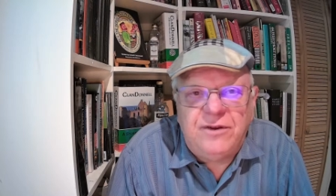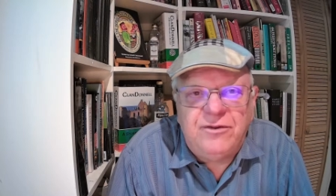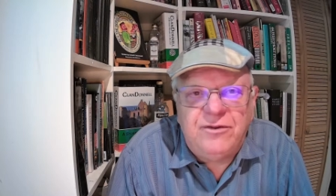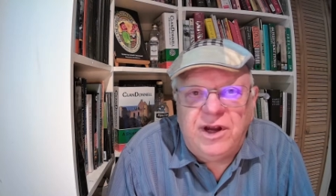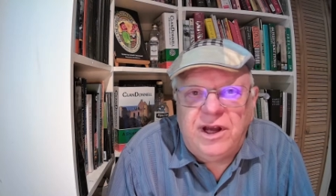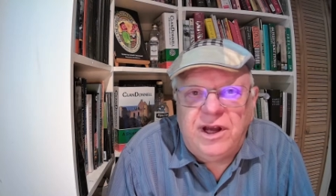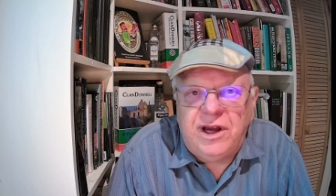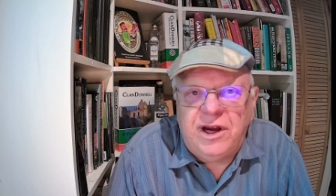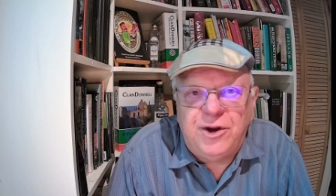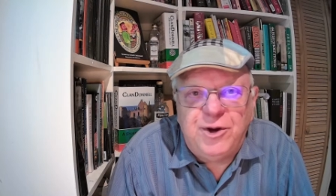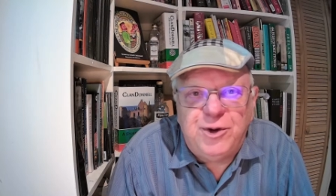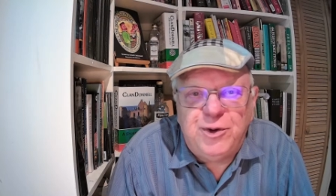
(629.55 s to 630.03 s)

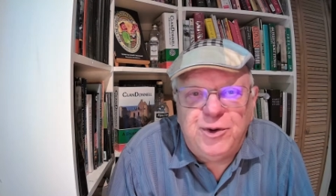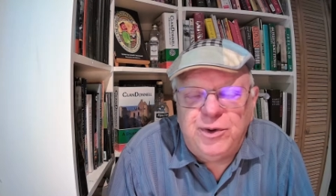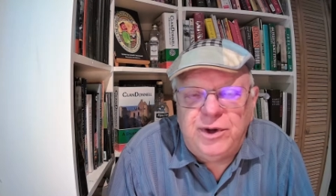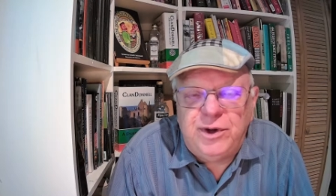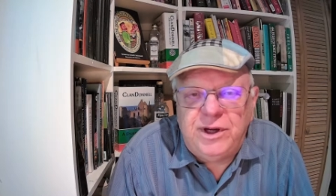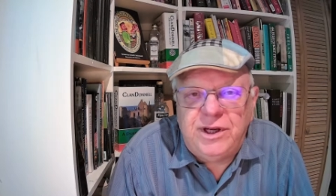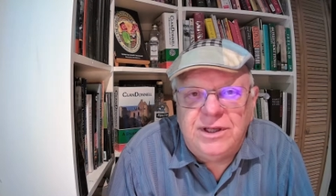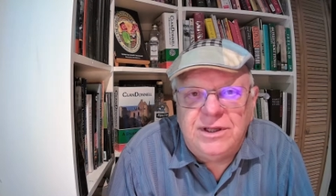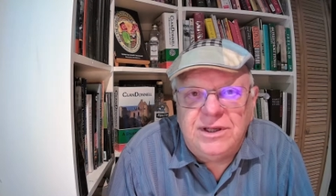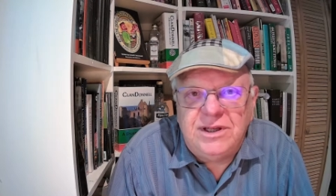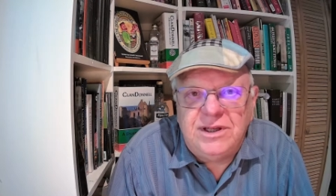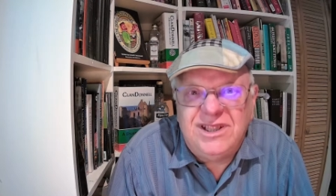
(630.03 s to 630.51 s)
every
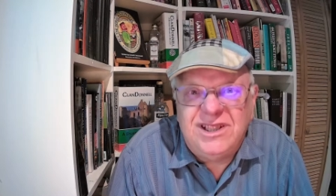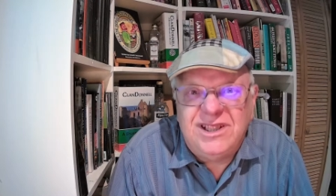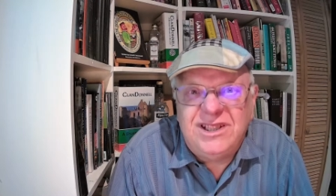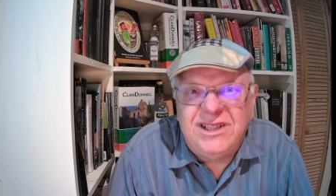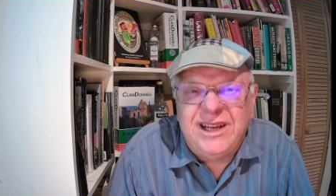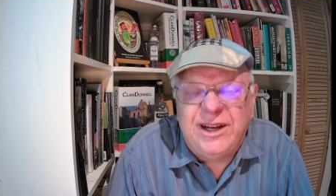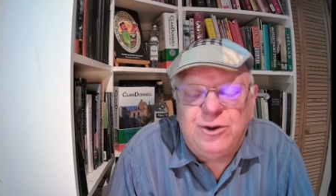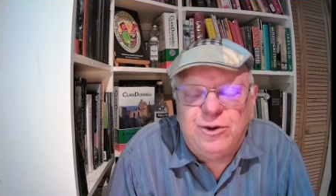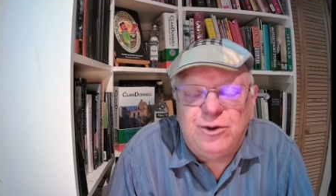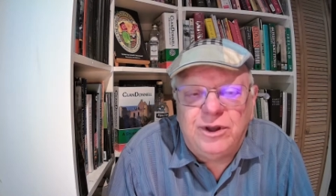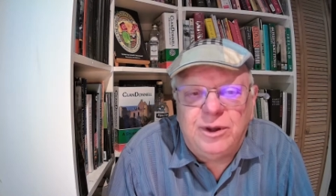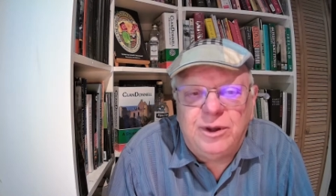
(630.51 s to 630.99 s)
country in
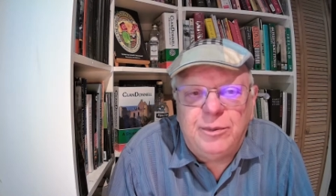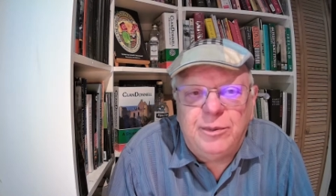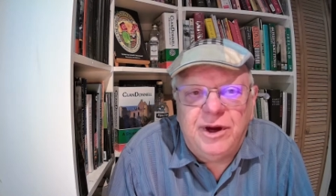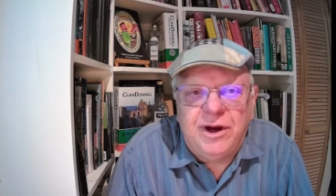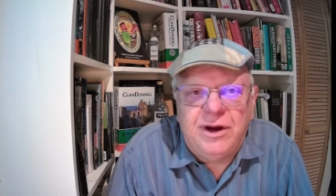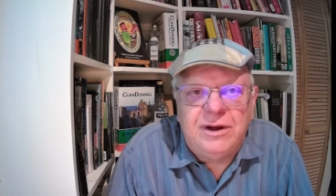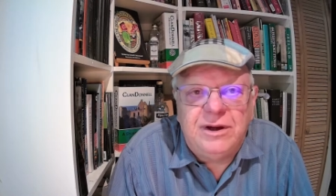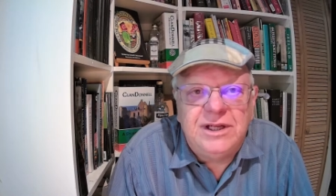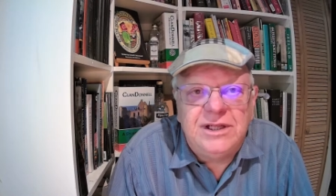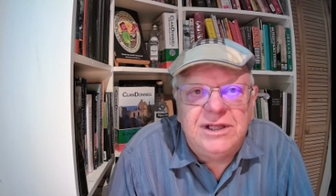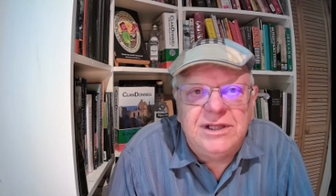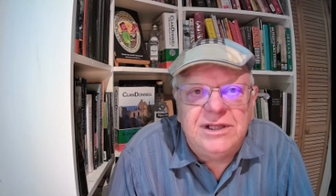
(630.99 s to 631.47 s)
Central
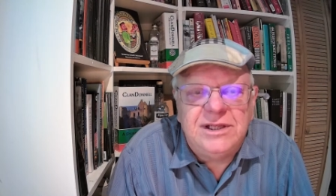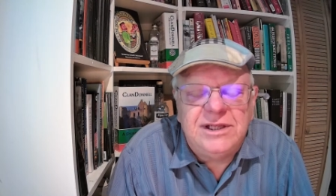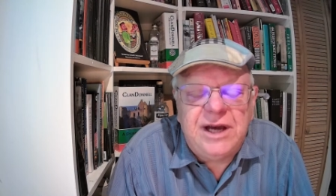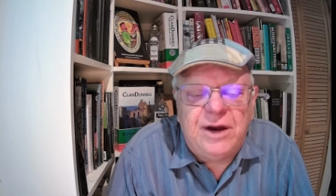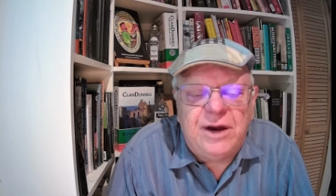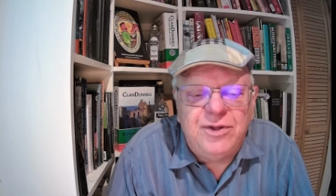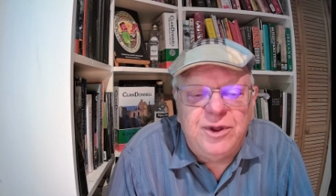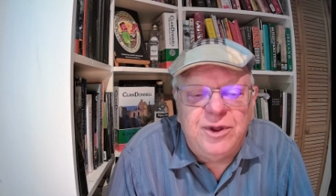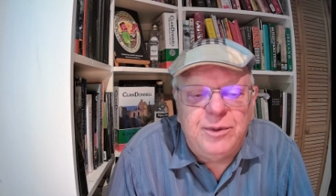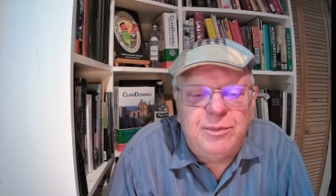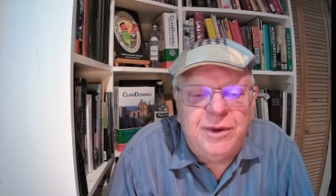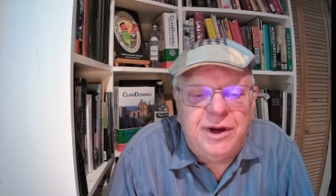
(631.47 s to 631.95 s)
America and
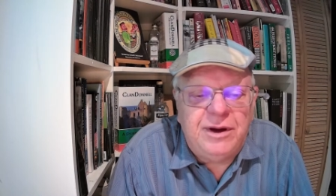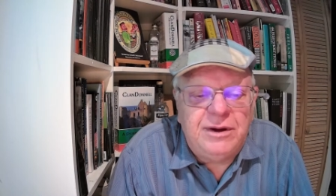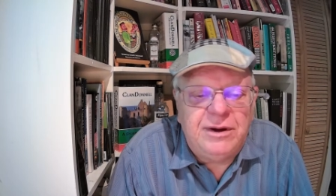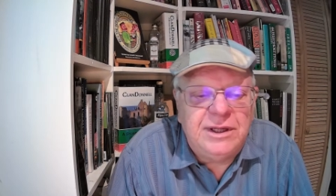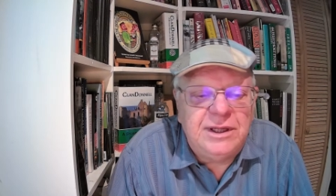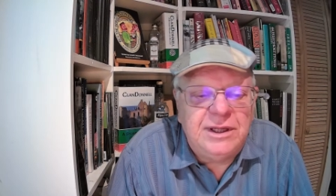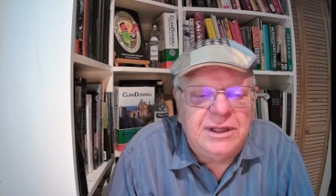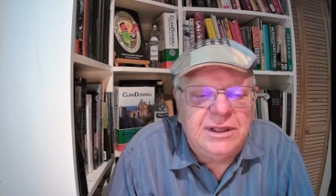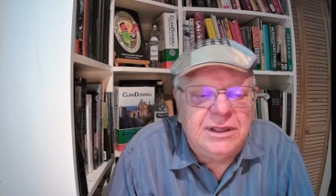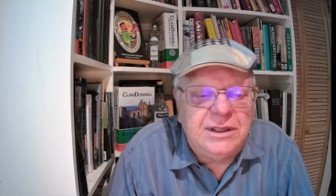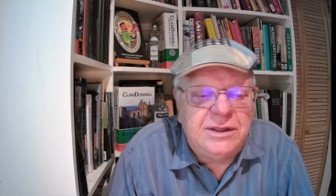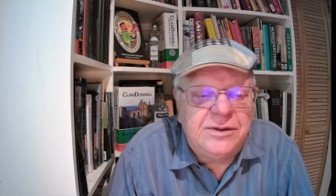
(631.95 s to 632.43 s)
South
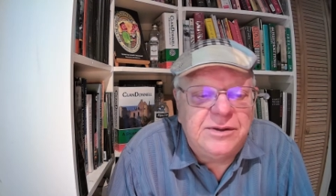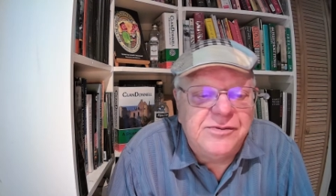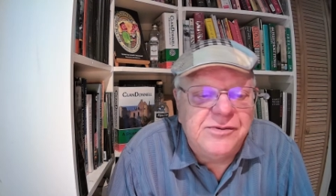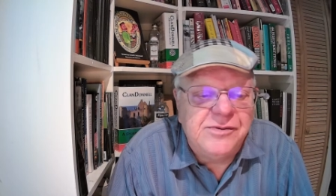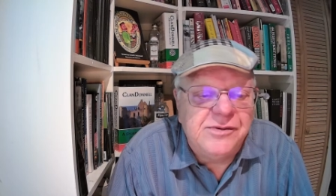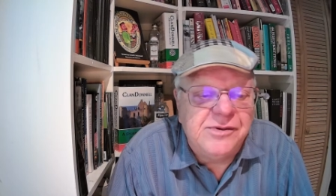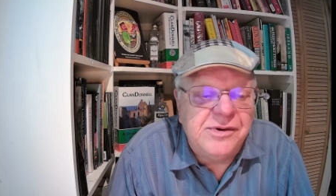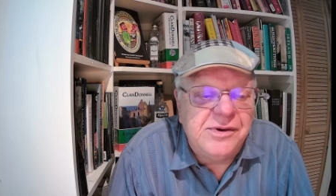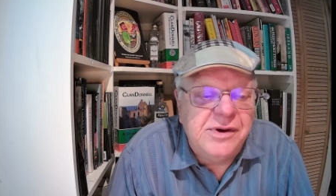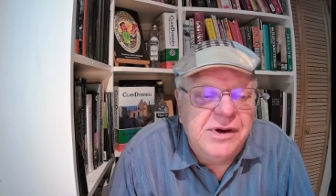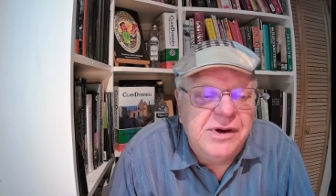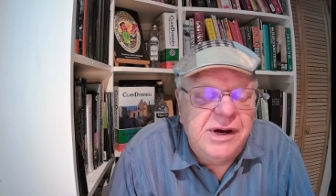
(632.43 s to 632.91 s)
America
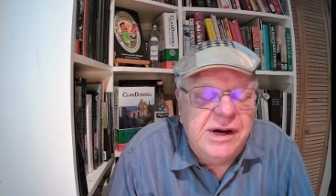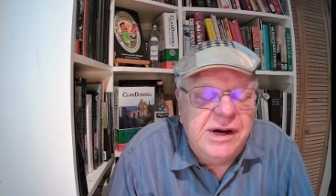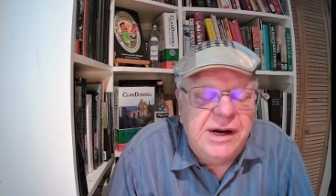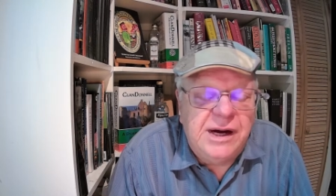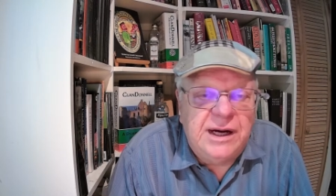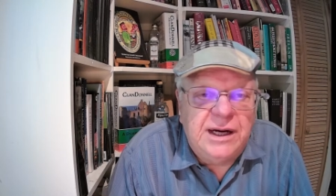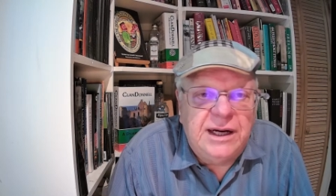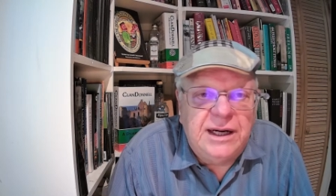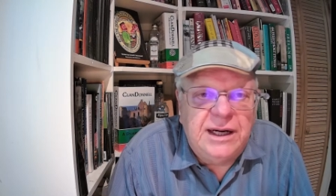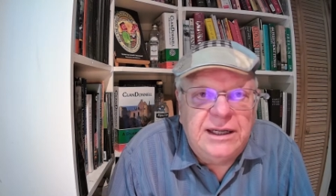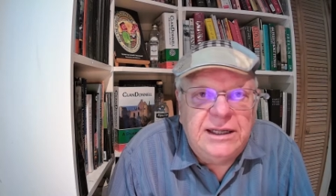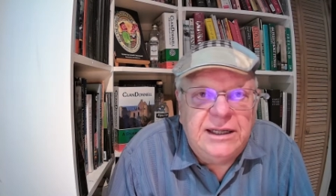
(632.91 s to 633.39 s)

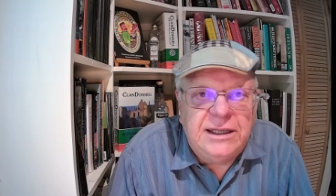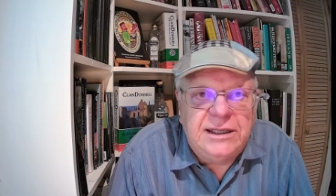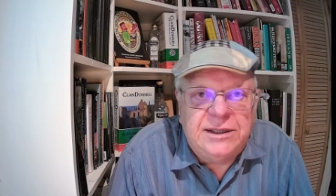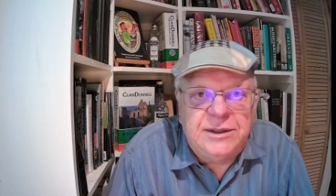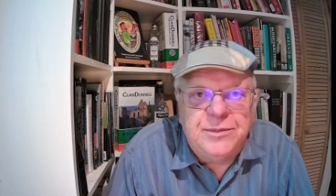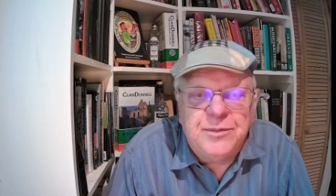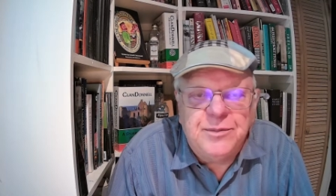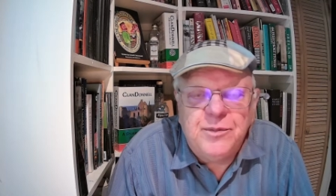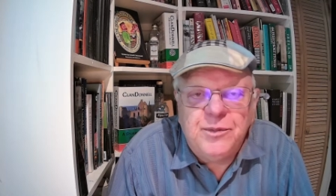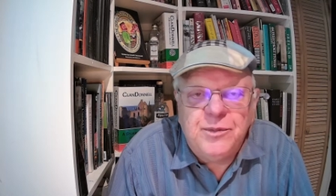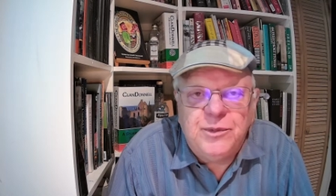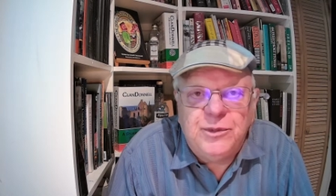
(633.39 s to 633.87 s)

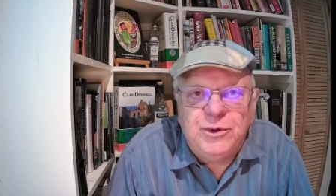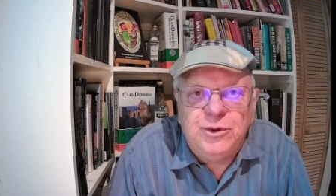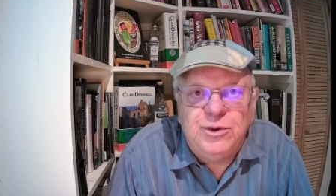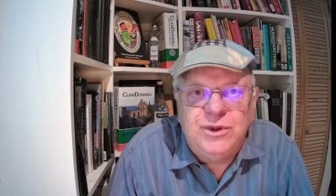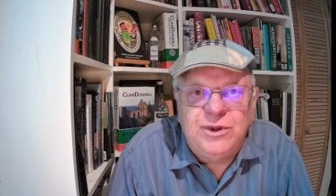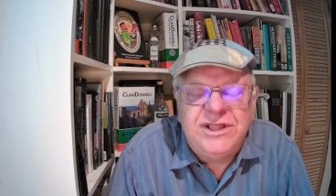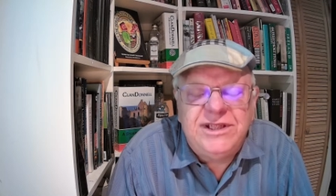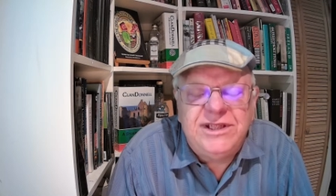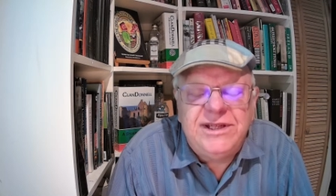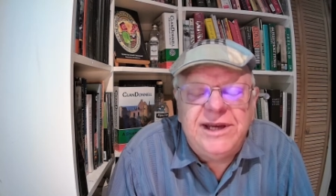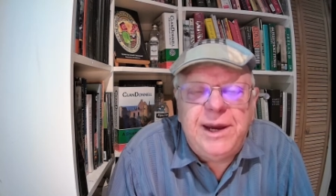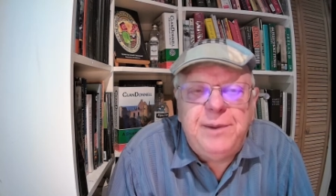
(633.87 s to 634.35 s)
do
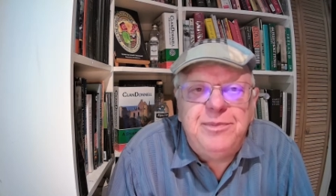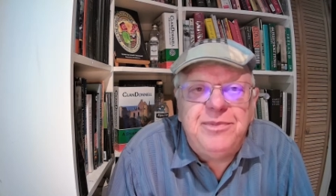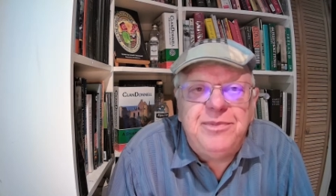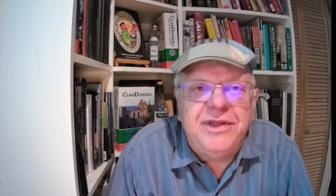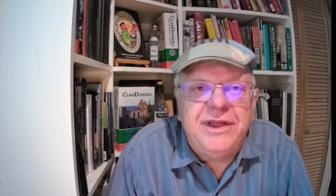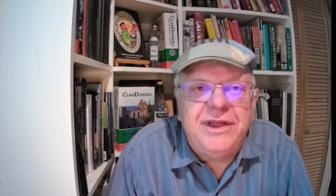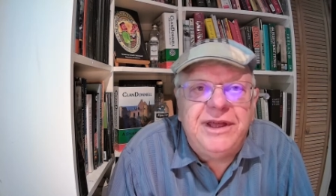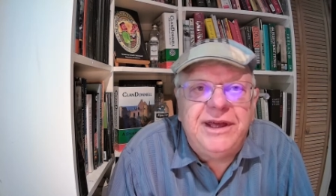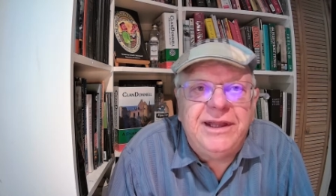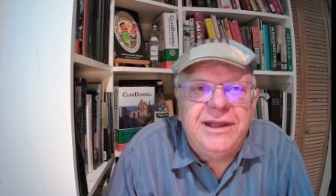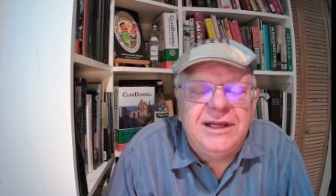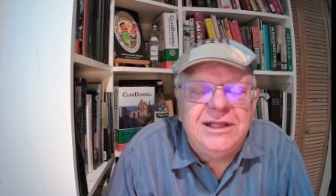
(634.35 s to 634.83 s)
the same
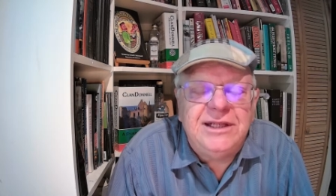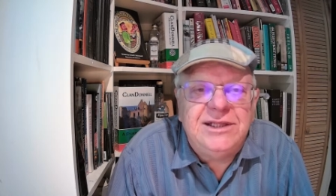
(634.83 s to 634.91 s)
thing.